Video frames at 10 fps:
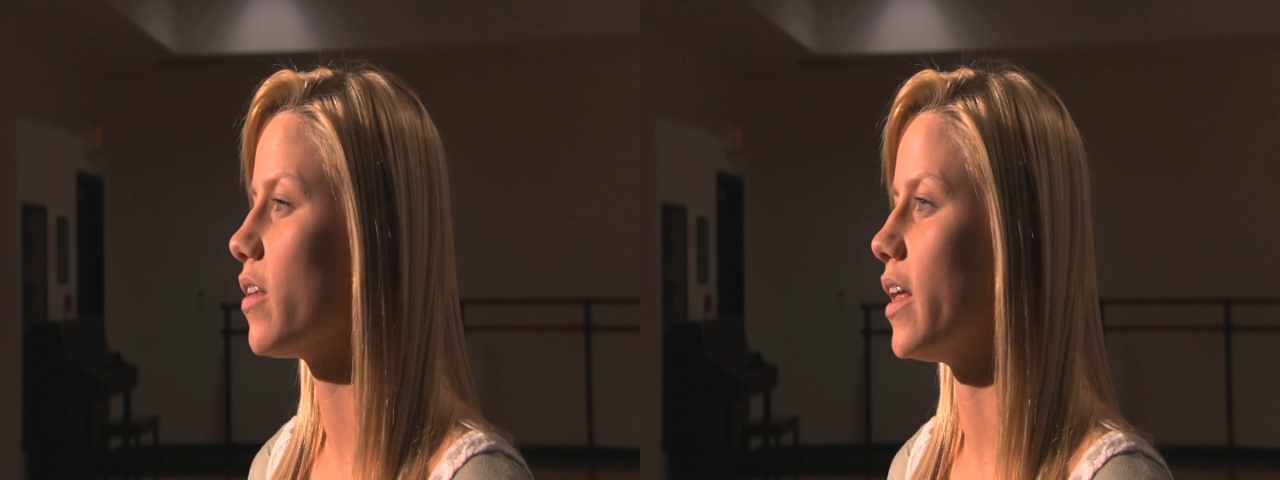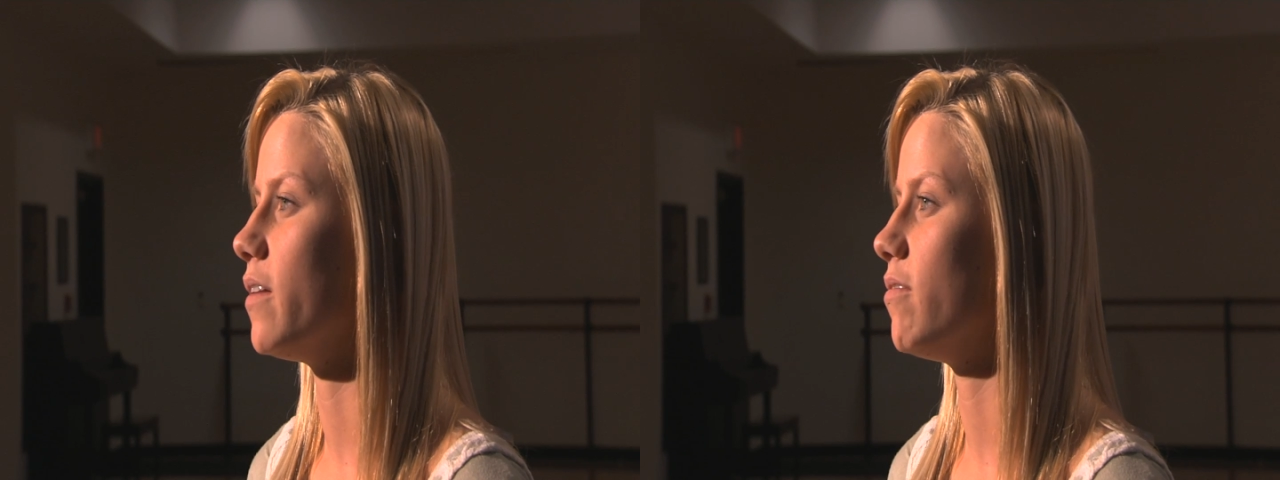
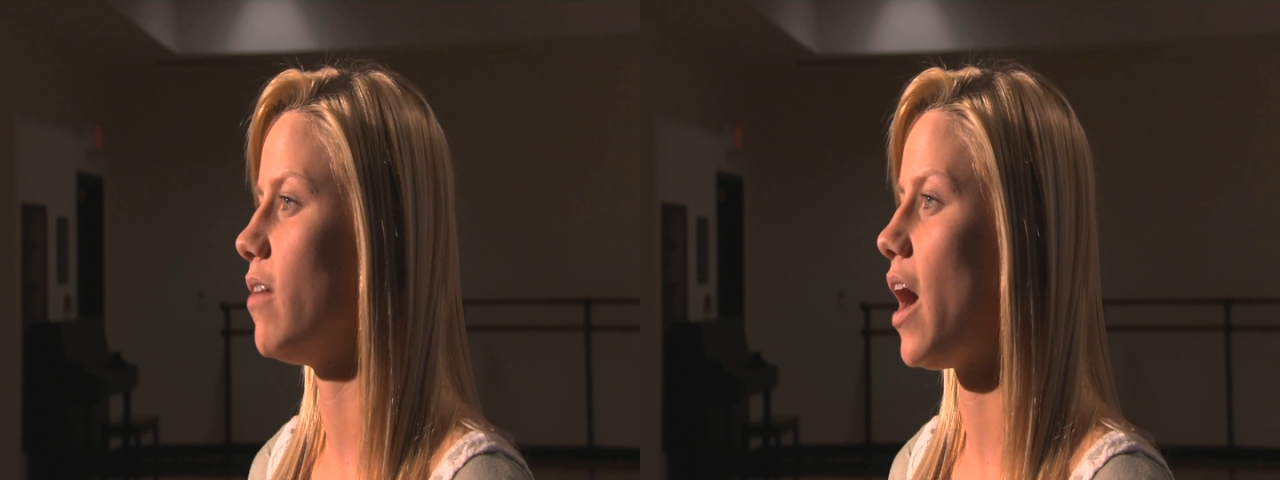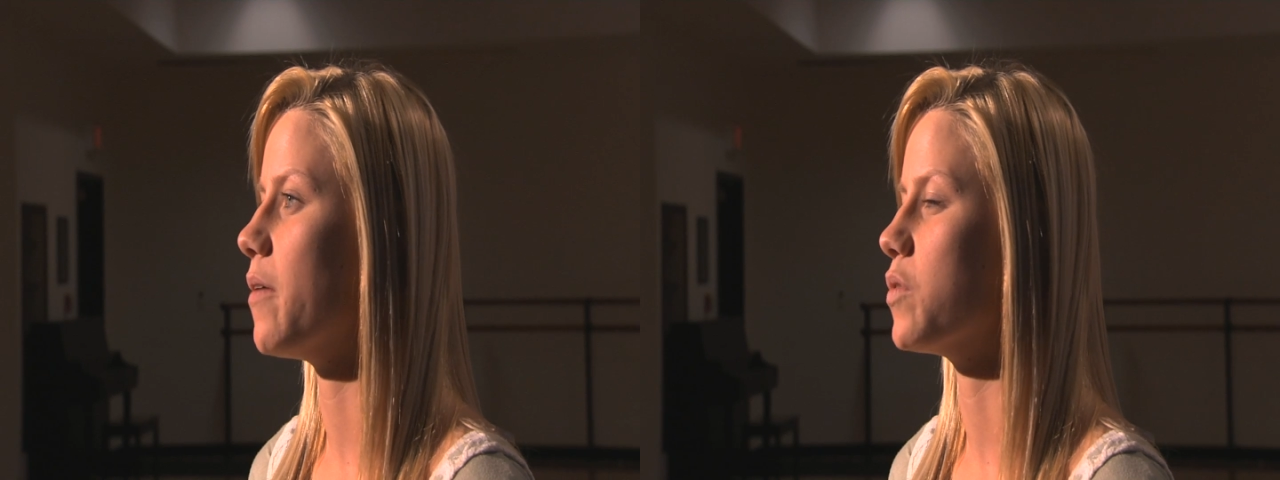that
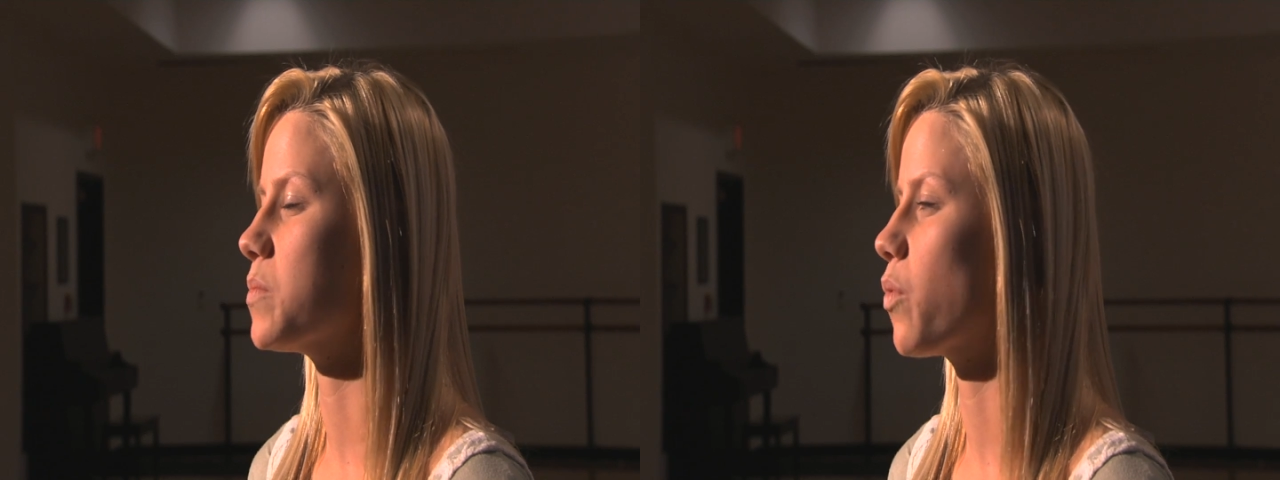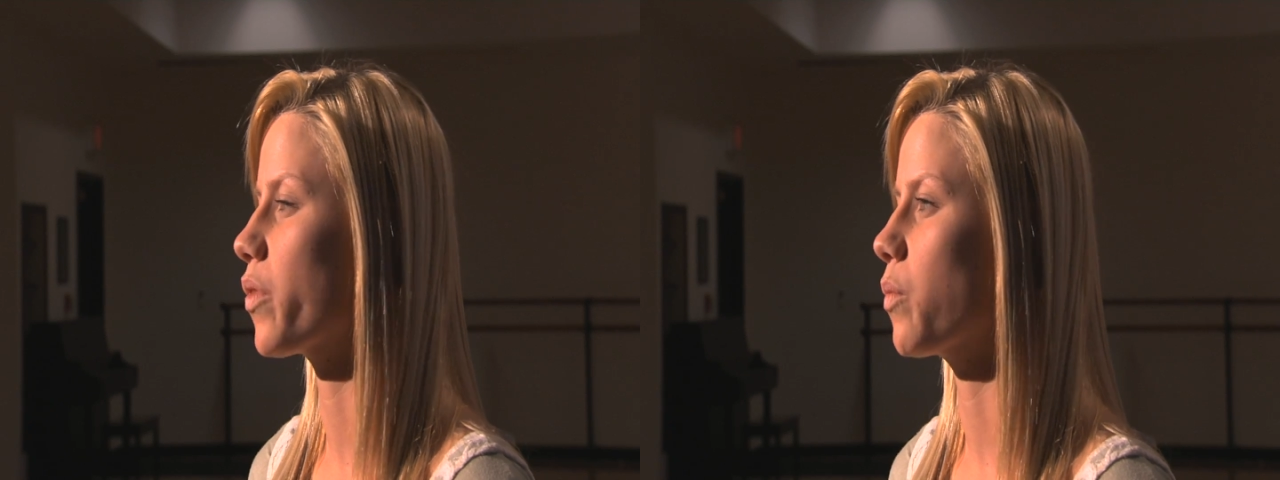I was
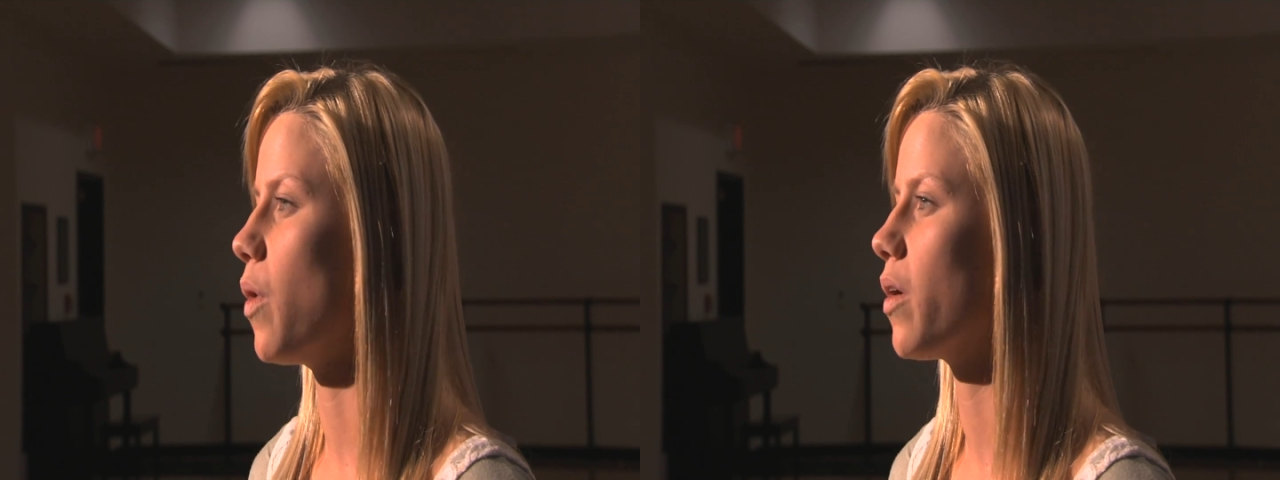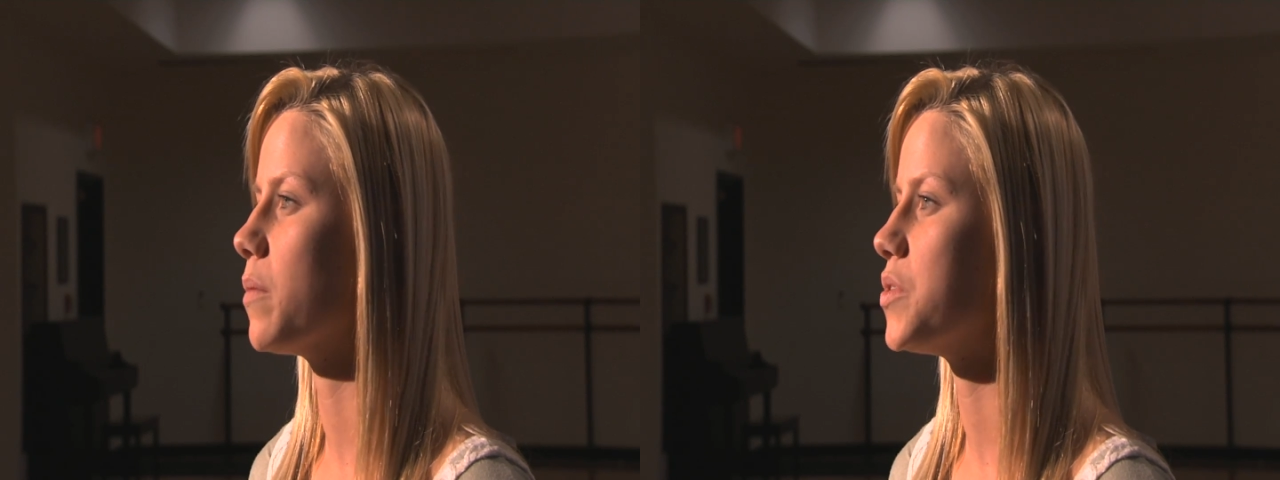more than
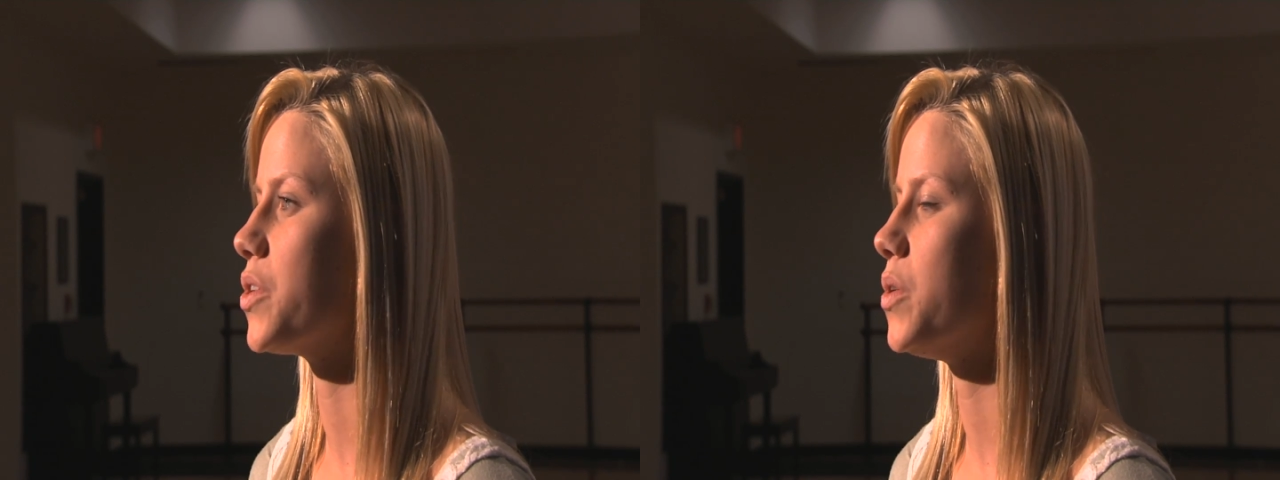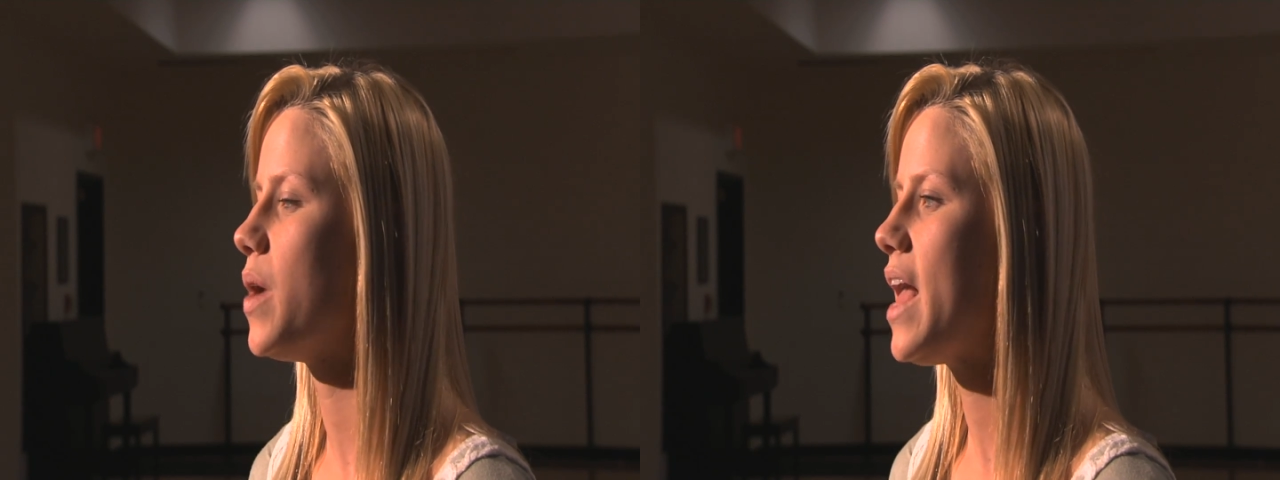welcome
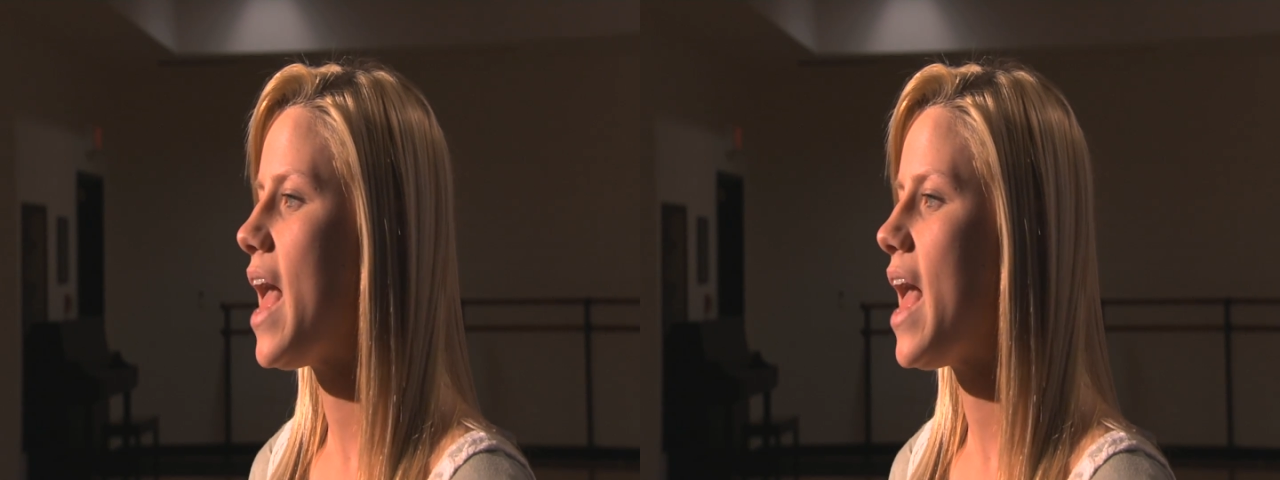to.